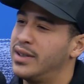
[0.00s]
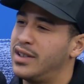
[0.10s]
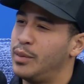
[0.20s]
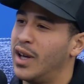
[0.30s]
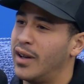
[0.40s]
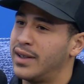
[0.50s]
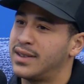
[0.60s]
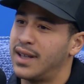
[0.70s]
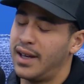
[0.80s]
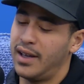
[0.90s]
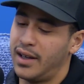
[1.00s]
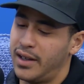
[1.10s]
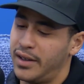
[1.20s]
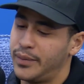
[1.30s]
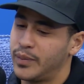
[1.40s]
To be honest, I
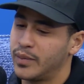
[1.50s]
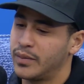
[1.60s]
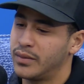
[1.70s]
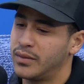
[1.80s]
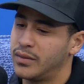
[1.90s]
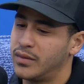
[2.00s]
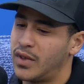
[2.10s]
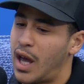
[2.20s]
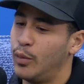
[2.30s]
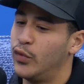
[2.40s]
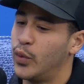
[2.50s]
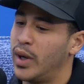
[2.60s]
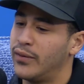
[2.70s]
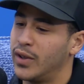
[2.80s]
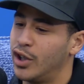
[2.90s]
uh, I moved
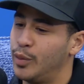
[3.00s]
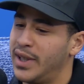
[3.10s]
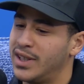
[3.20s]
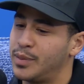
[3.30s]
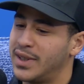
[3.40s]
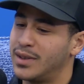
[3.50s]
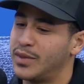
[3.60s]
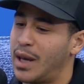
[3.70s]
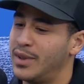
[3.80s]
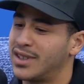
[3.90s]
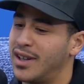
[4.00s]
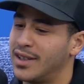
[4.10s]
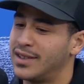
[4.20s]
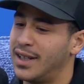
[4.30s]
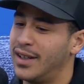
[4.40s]
away for a little bit, spent some time in
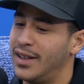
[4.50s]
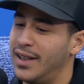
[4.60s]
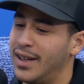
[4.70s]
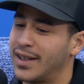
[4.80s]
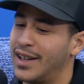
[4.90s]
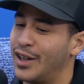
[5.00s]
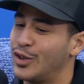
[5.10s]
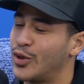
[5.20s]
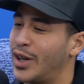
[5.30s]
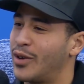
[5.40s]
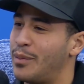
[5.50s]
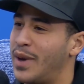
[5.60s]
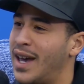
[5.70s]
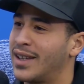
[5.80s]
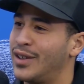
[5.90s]
Scottsdale, and uh, kind of got dragged right
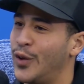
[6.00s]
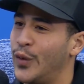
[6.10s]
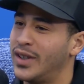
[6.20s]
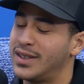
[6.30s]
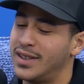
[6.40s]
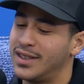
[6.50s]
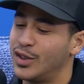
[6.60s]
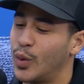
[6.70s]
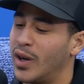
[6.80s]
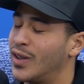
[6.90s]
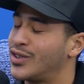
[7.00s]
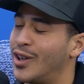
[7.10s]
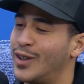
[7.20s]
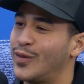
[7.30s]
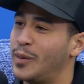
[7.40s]
back. You know, this this yeah. is where it all
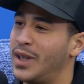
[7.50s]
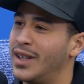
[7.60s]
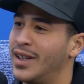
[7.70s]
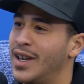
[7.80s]
started for me.